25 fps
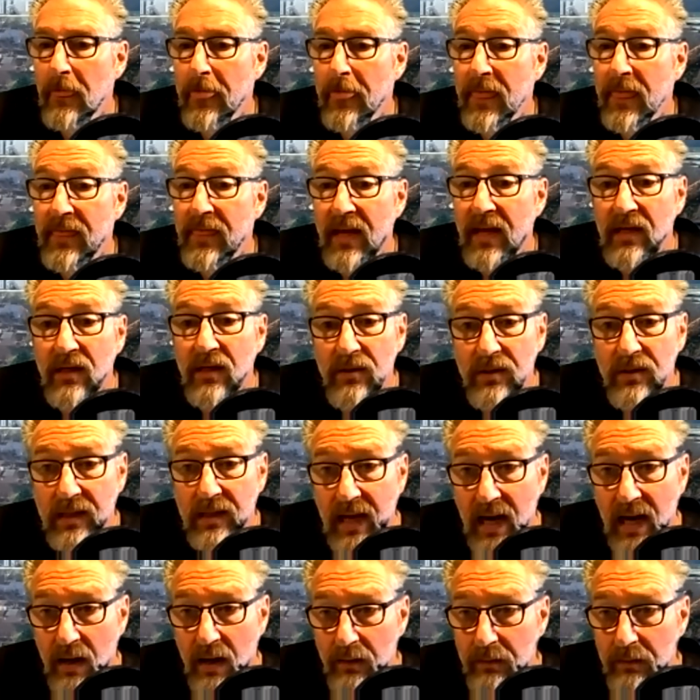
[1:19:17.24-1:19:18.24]
Thank you to
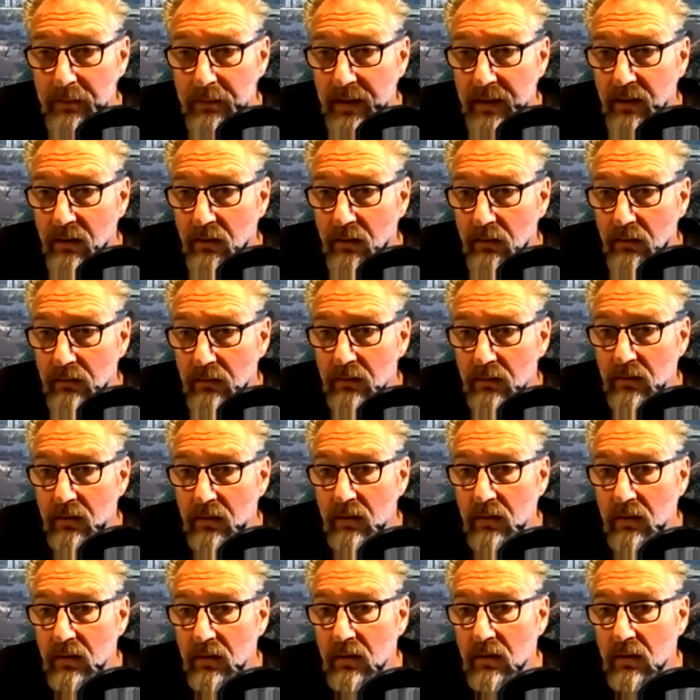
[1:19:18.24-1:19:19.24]
Karen Bell,
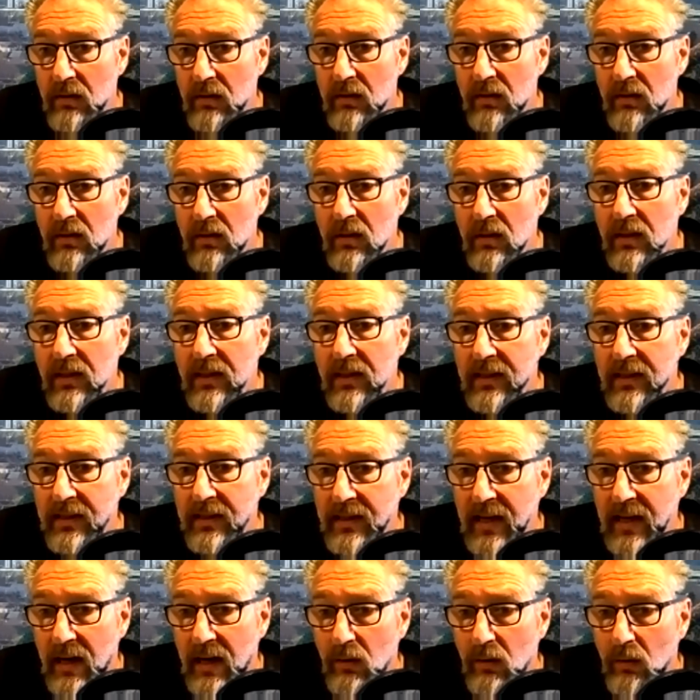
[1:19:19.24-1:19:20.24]

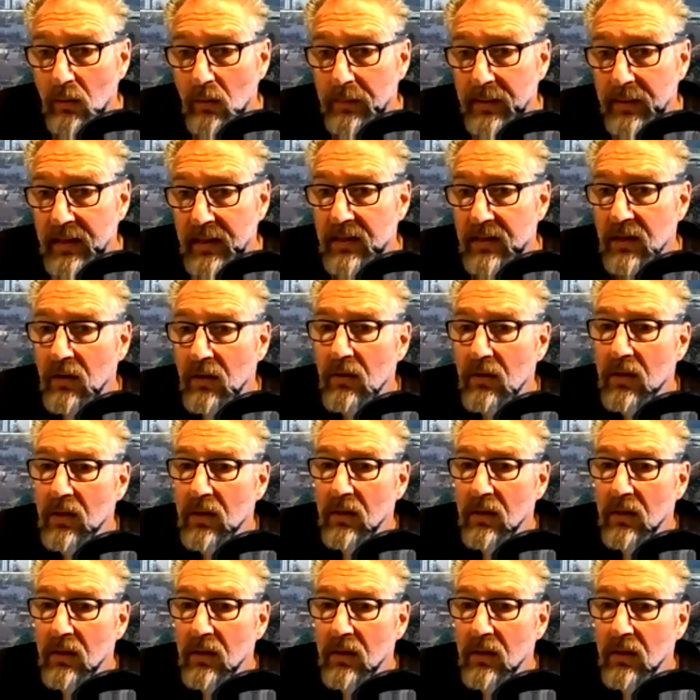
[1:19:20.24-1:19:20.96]
Carol Peacock,